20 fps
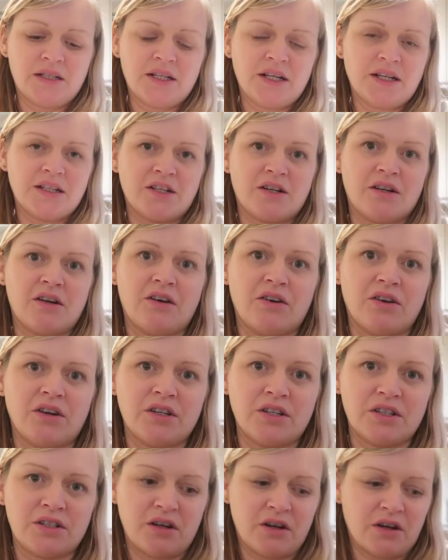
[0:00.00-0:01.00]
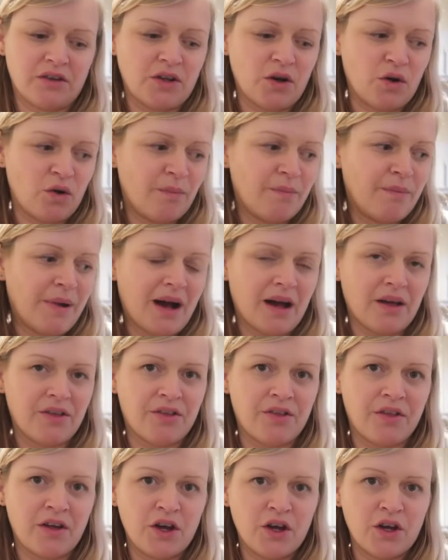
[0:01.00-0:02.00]
6 o'clock gonna start on the whole
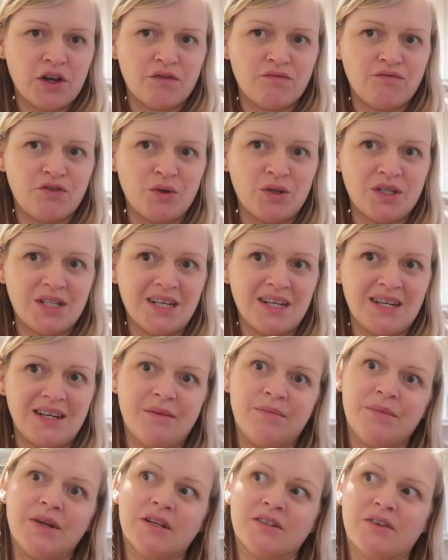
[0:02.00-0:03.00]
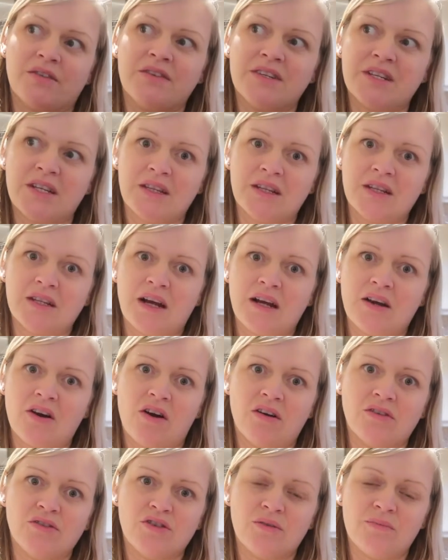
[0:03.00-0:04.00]
bath routine, because obviously I
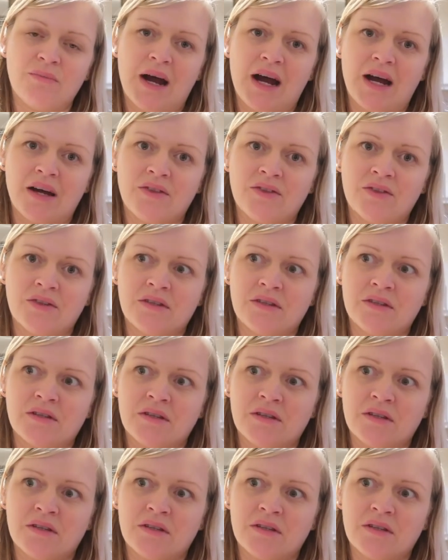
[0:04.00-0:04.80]
can't do baths.